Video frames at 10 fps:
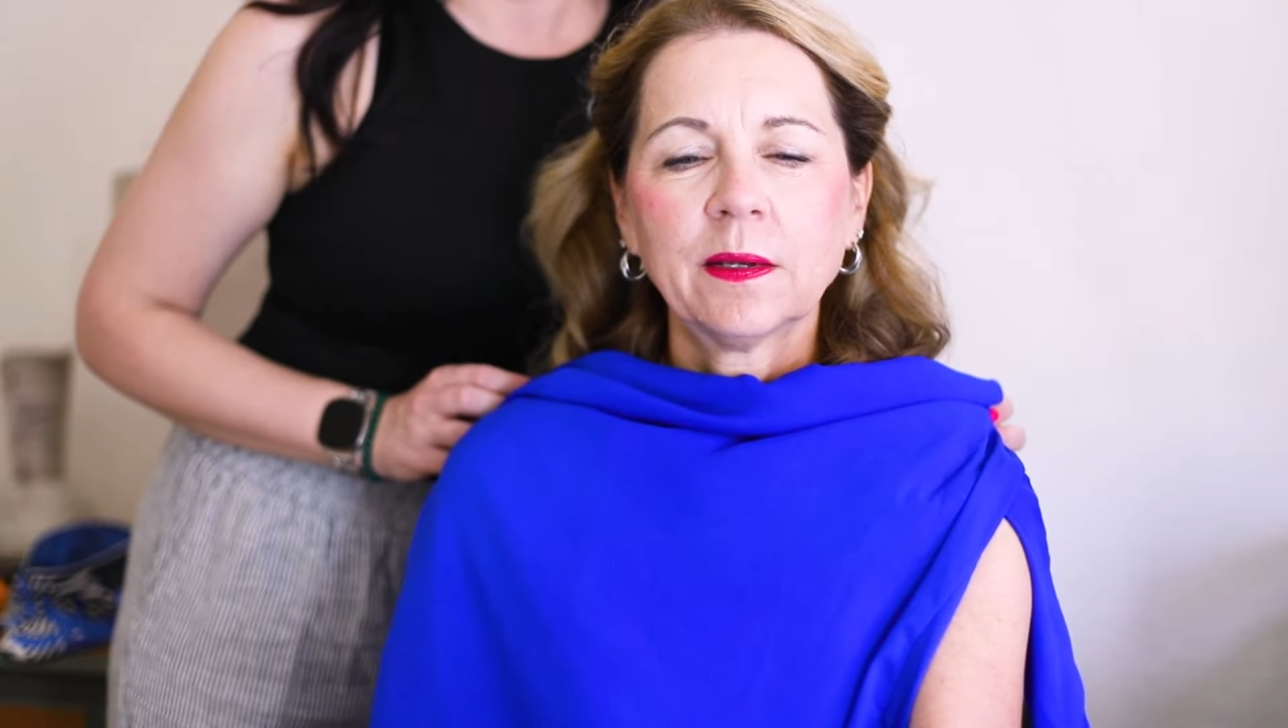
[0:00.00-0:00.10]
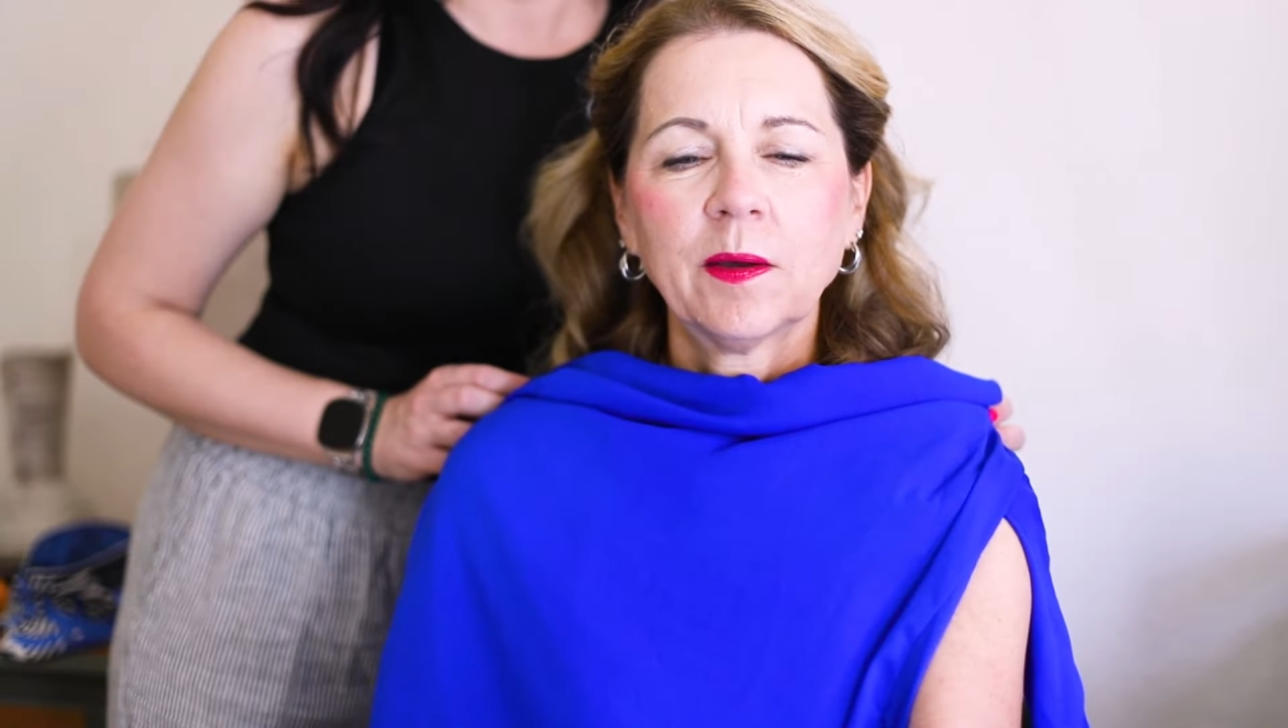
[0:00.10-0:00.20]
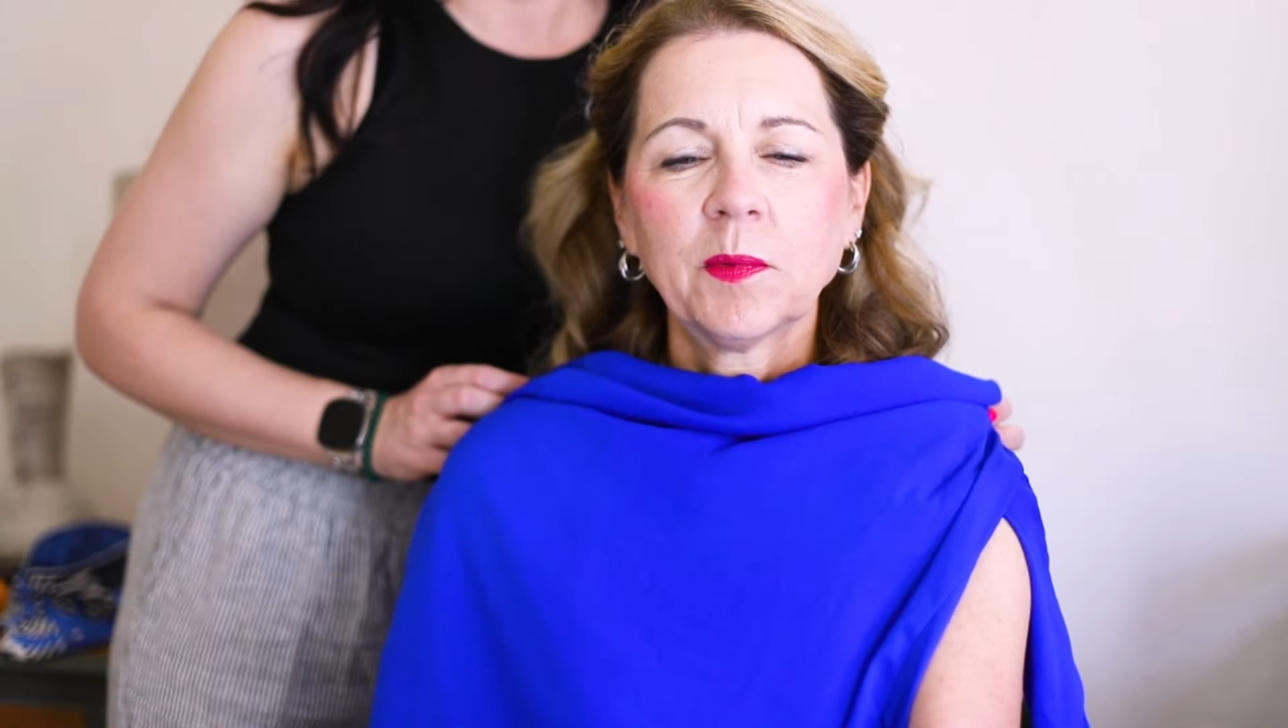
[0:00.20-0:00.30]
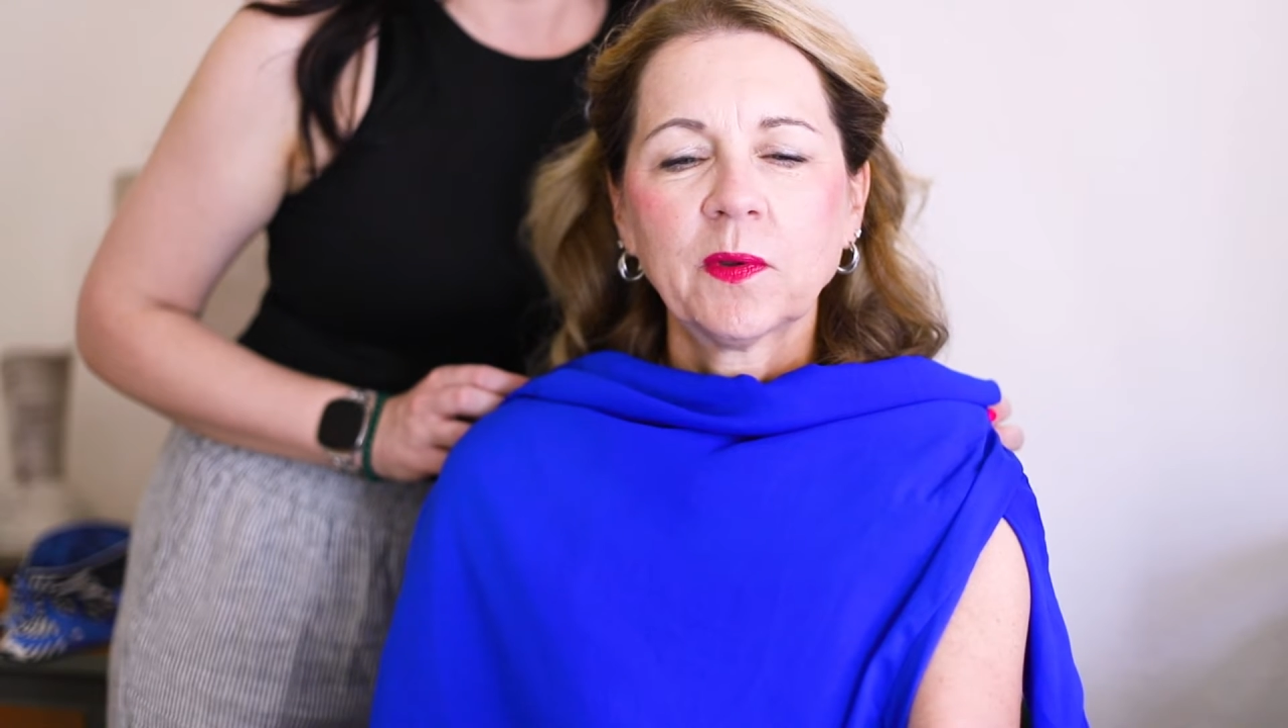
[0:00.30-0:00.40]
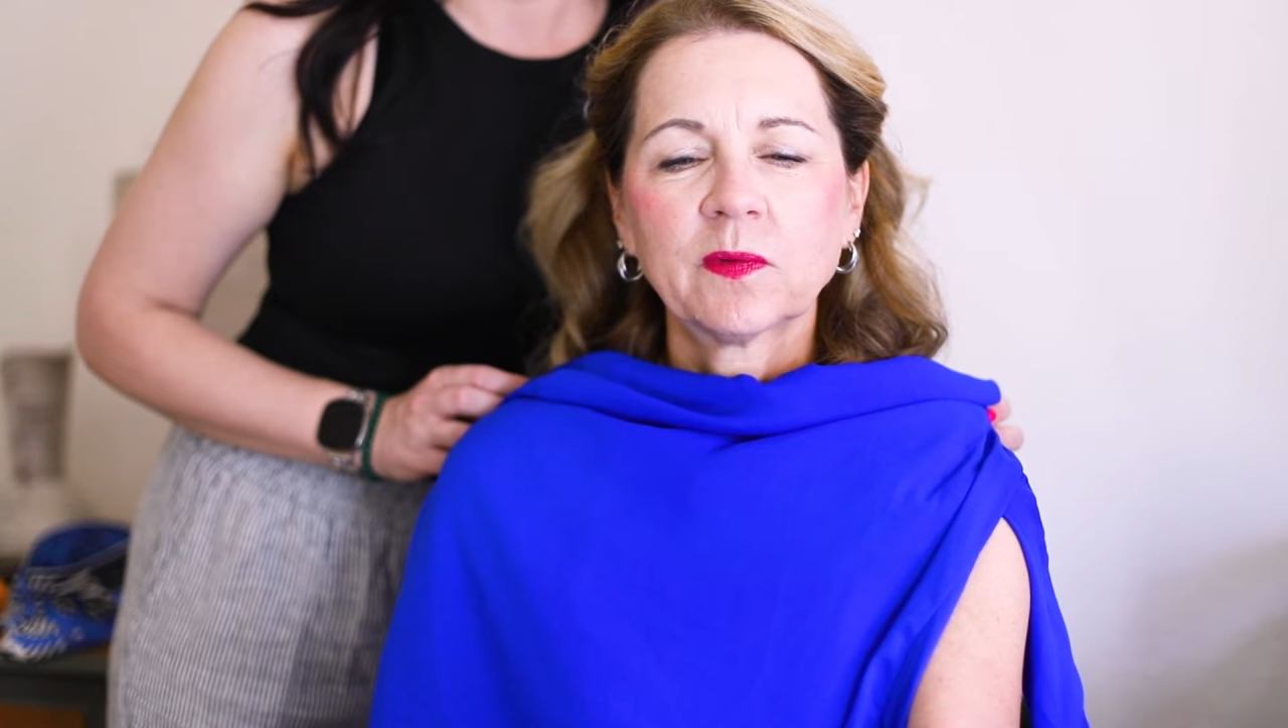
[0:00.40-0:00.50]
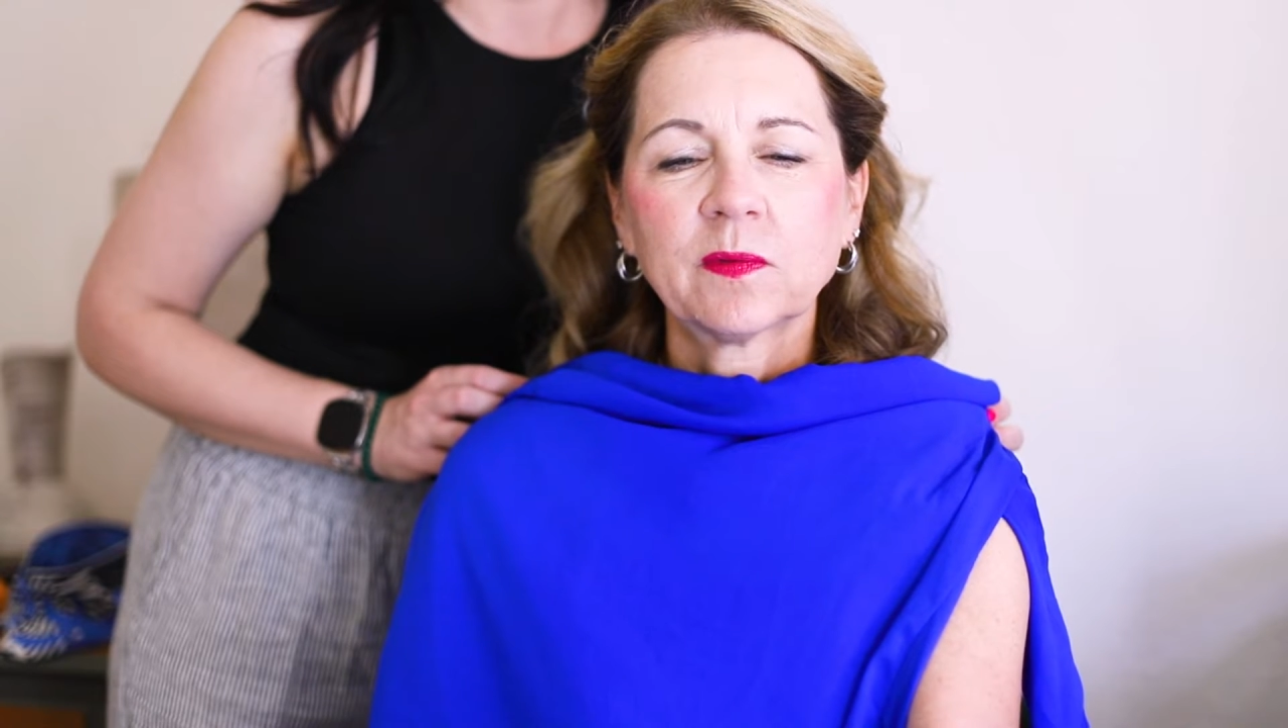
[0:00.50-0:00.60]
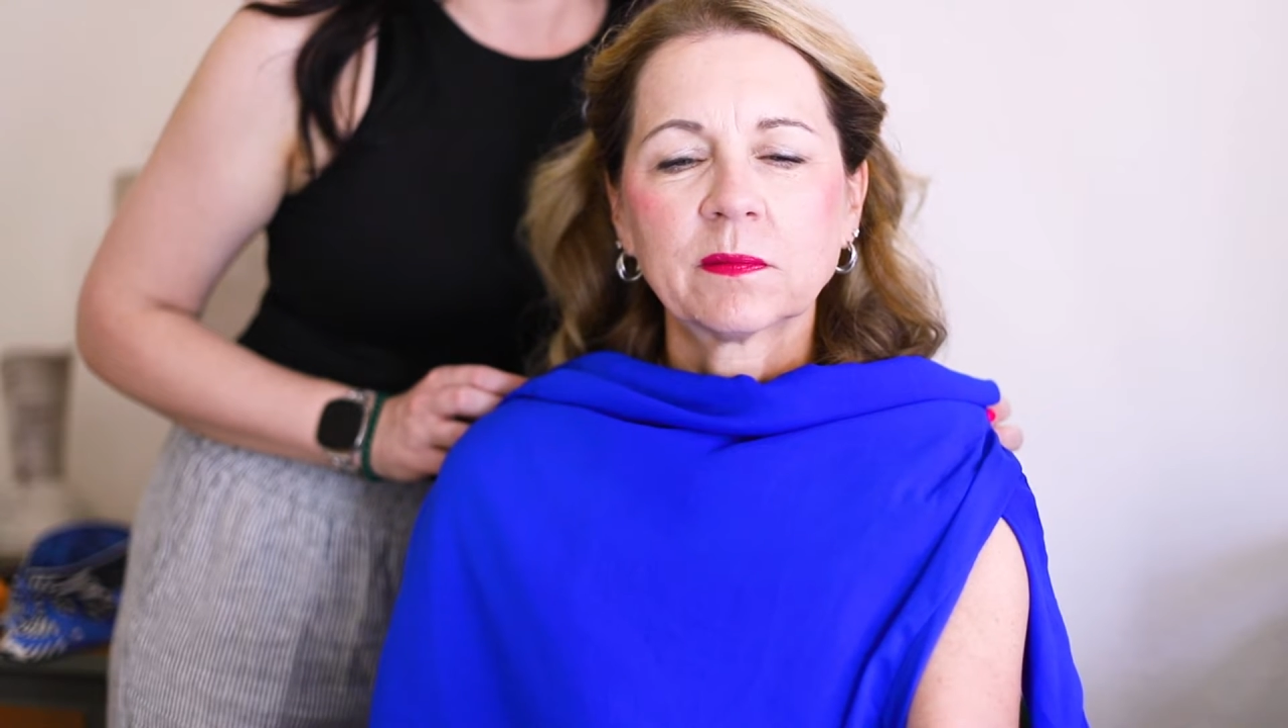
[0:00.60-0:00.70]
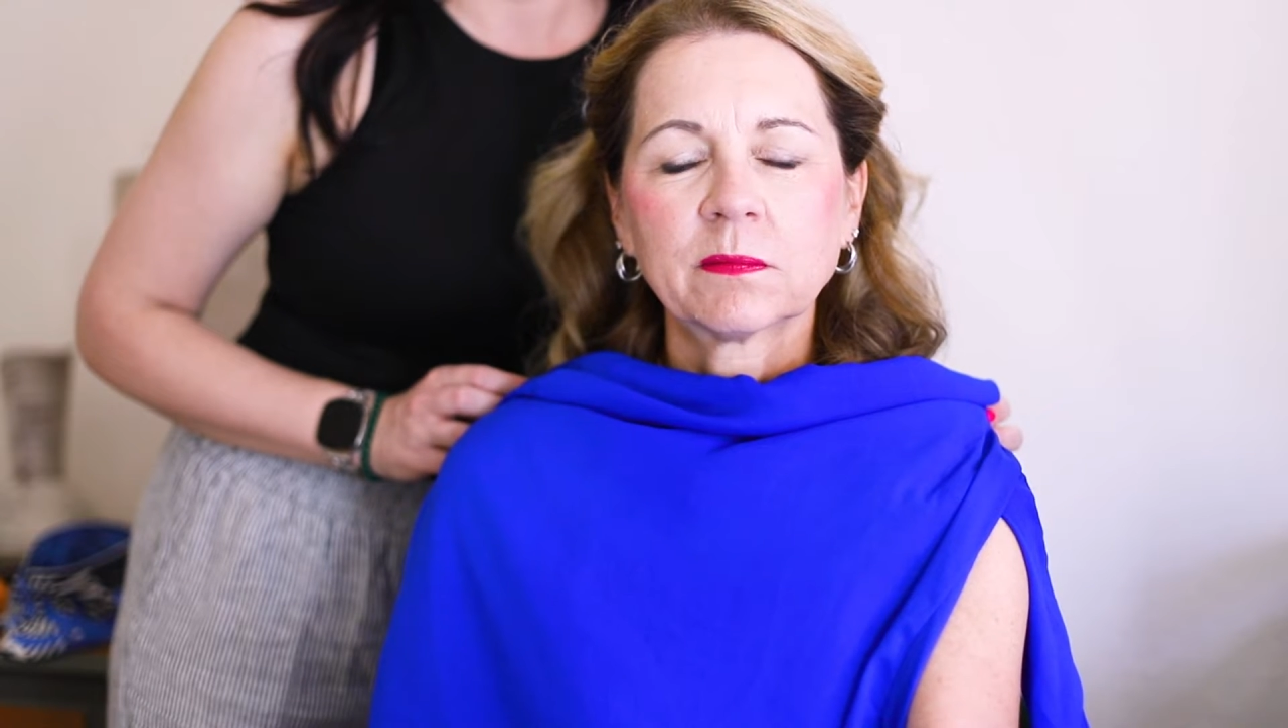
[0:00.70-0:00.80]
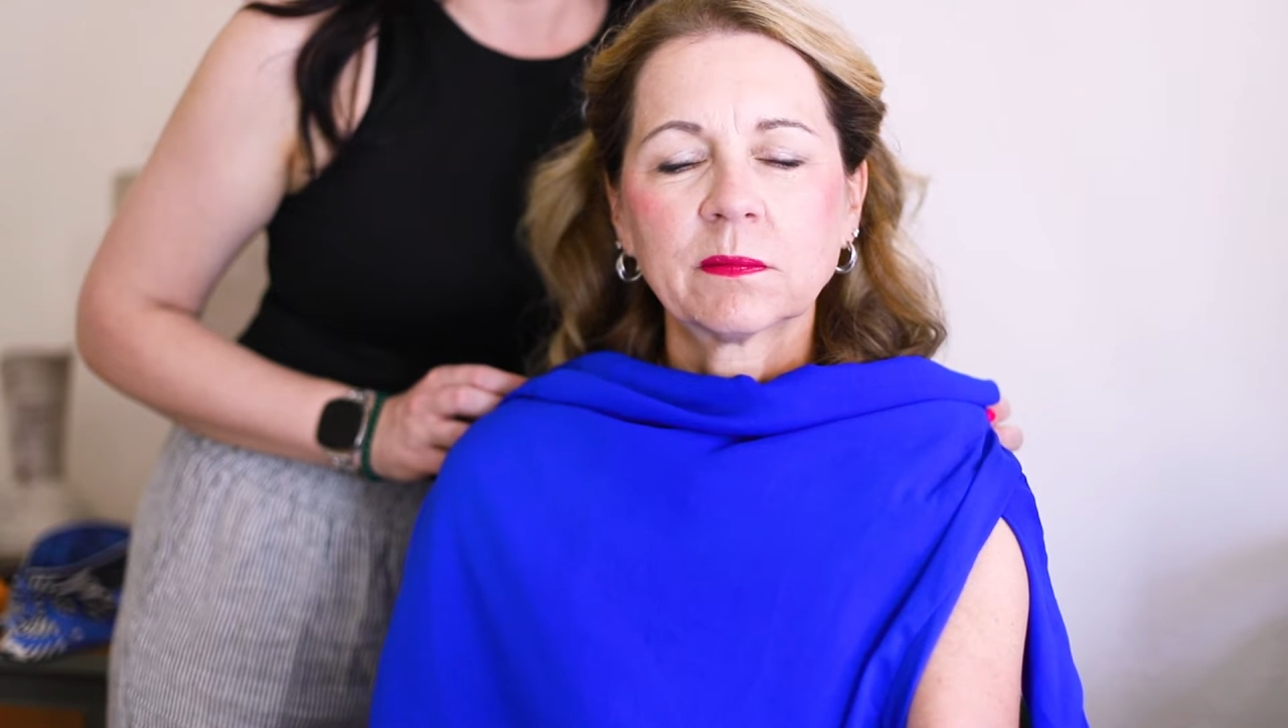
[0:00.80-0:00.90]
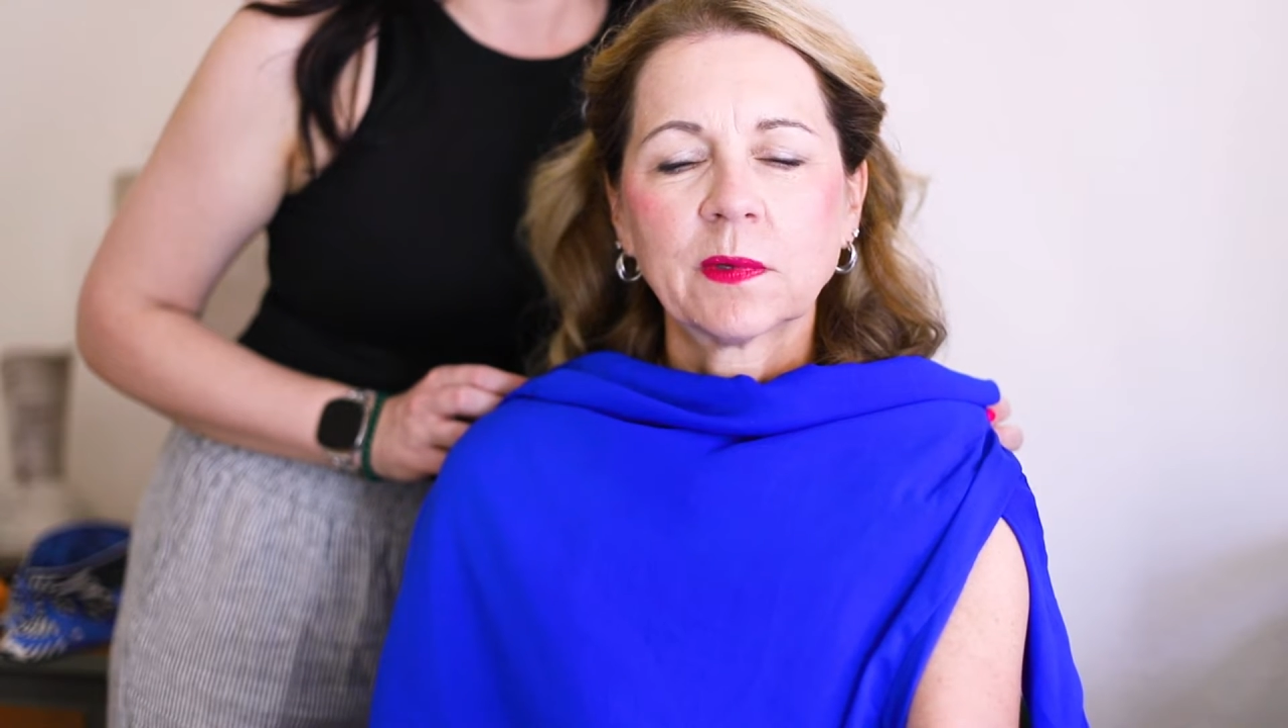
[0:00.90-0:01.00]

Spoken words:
it almost,